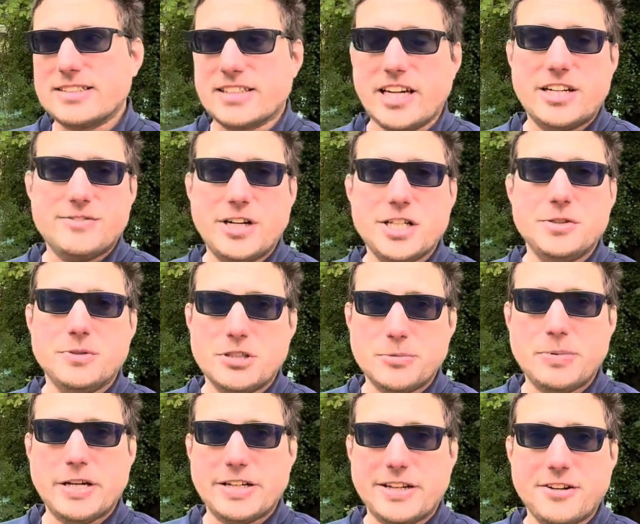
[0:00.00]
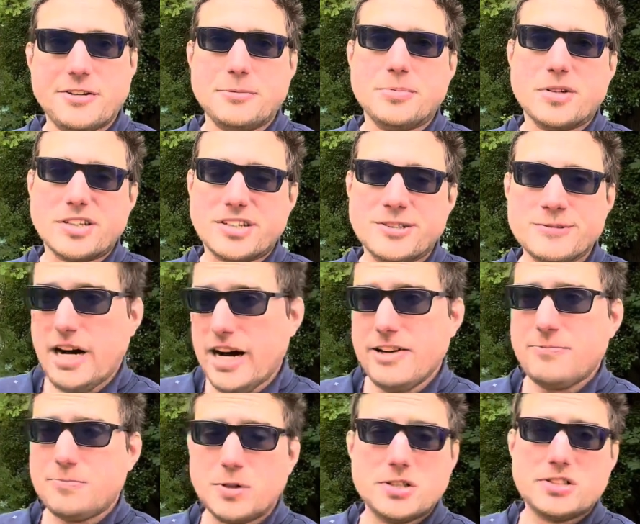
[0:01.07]
kind of how you end up at a county park.
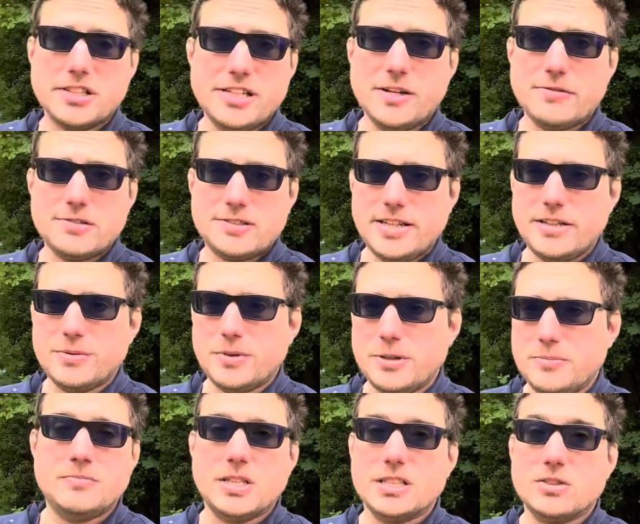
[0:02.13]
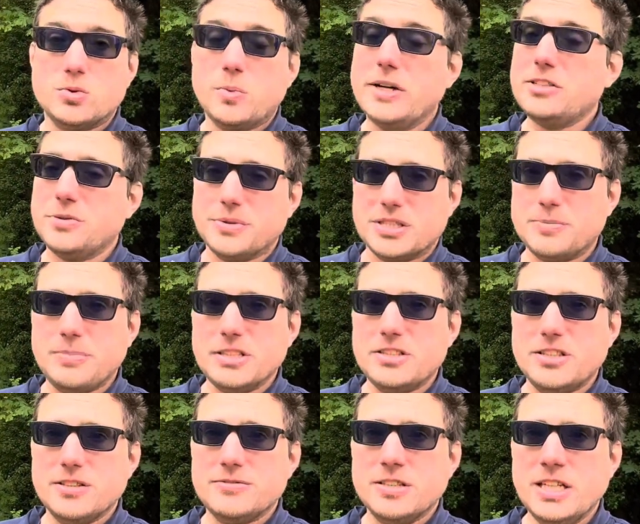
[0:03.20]
I've personally never stayed at one because it's way too
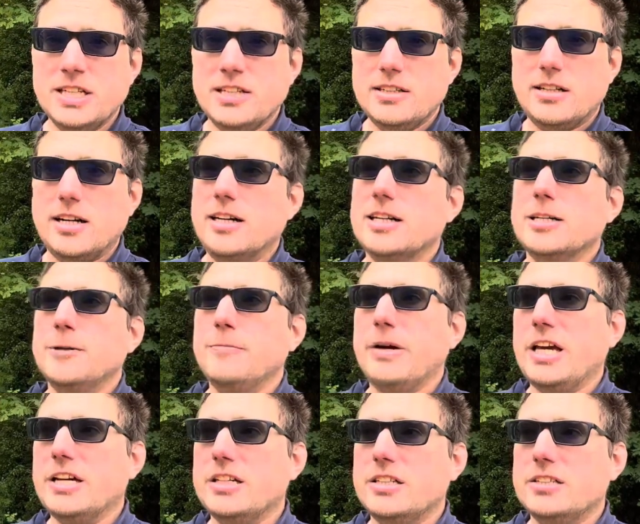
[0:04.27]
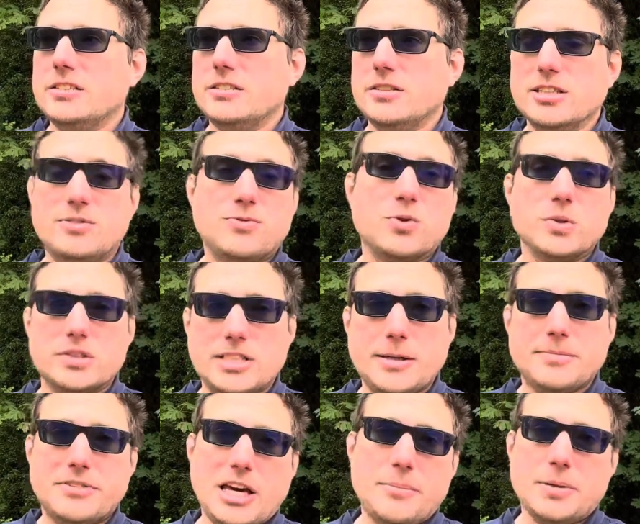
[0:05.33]
expensive, and at least for the type
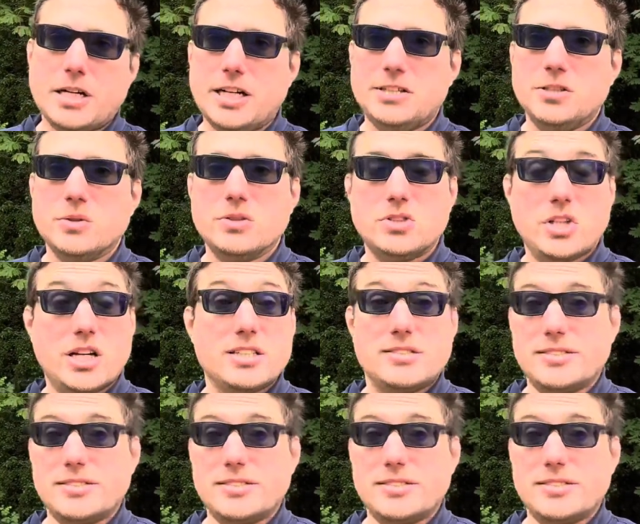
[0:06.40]
of camping I do, it's not as